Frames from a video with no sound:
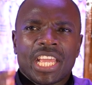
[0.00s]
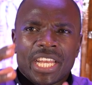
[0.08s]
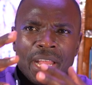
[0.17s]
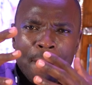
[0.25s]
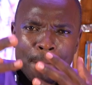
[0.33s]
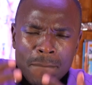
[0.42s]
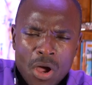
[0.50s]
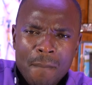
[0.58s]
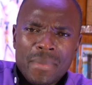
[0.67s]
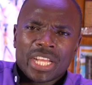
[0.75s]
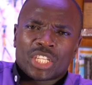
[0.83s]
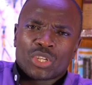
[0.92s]
The
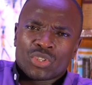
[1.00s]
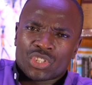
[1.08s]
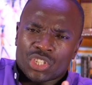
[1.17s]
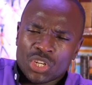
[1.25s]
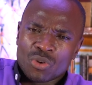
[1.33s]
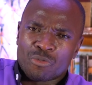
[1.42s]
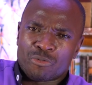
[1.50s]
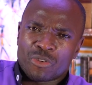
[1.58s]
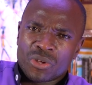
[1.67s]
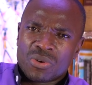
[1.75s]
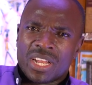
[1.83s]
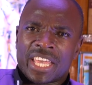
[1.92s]
moment you still
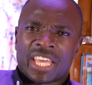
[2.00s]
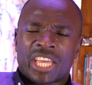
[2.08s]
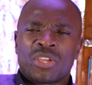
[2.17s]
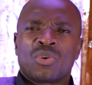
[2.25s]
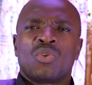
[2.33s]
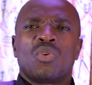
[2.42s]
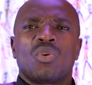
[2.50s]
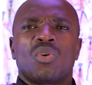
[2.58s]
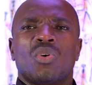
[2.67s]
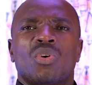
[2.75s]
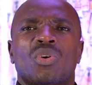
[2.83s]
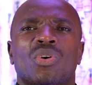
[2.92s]
feel like you
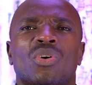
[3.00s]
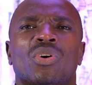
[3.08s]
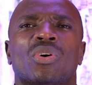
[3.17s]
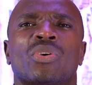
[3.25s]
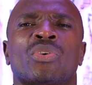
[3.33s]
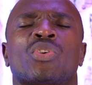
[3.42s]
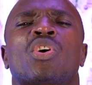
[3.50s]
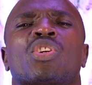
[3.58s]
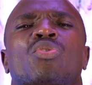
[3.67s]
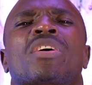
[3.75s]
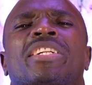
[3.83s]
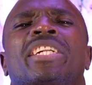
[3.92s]

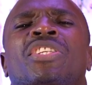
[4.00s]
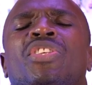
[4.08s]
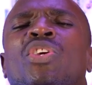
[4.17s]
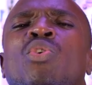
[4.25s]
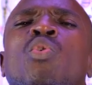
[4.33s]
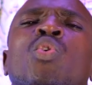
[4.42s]
don't want anything